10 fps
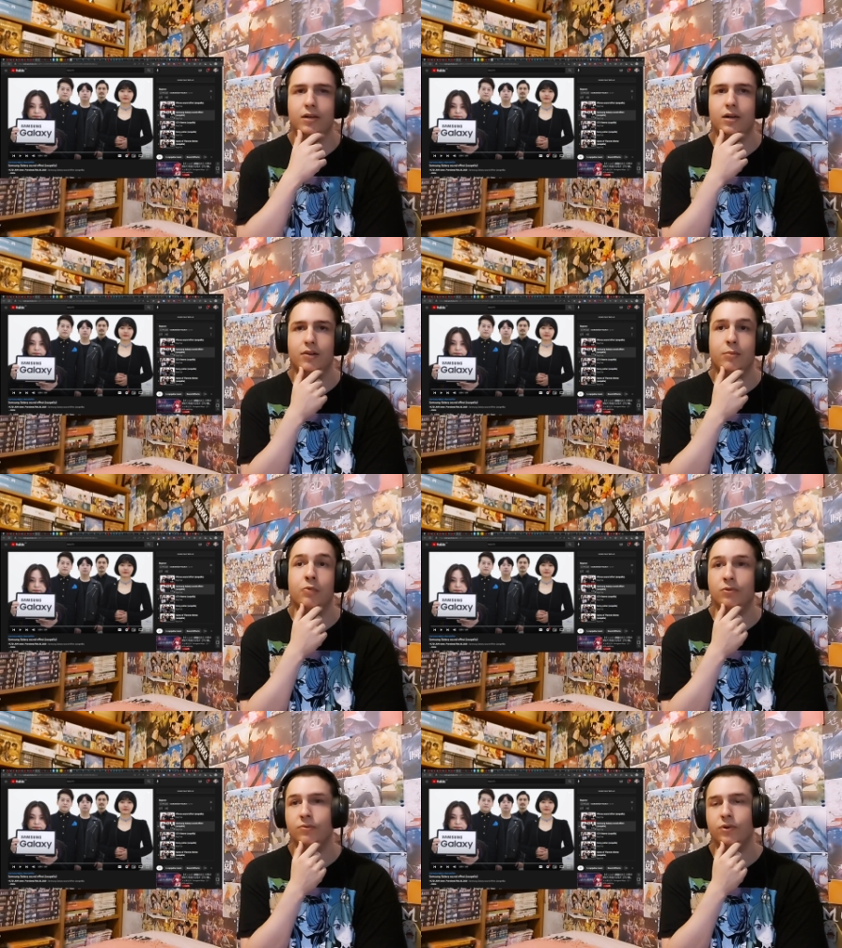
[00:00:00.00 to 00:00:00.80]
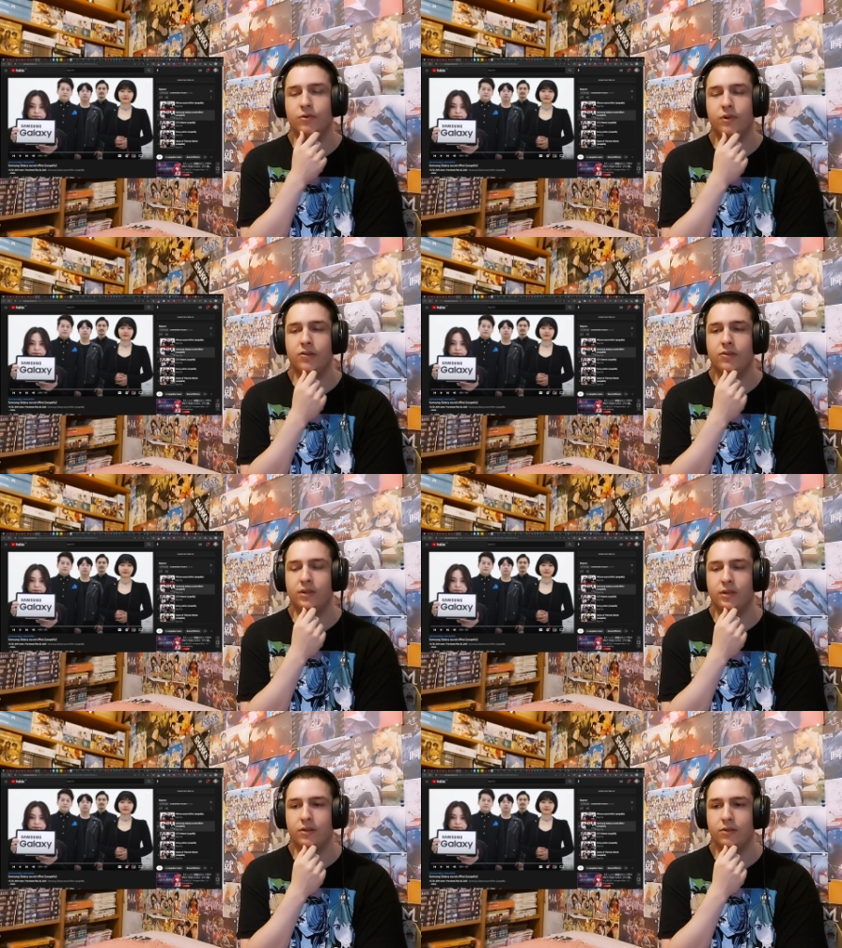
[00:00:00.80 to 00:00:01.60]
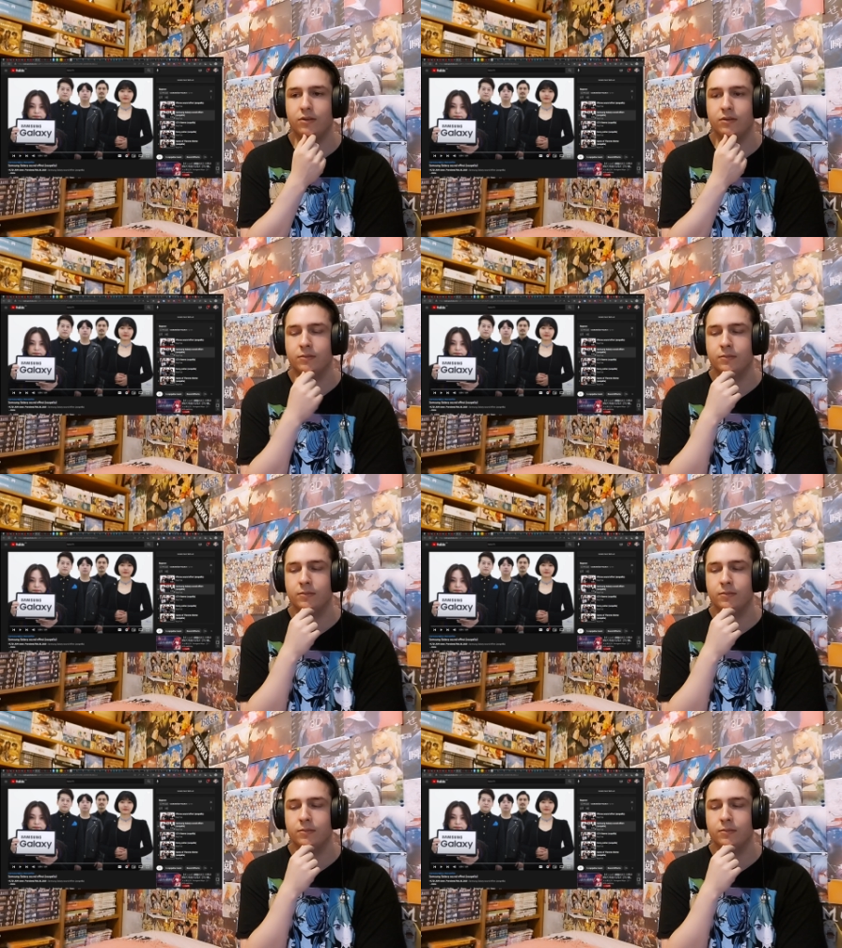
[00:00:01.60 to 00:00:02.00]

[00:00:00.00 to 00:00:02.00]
uh, Samsung phone over the last ten years.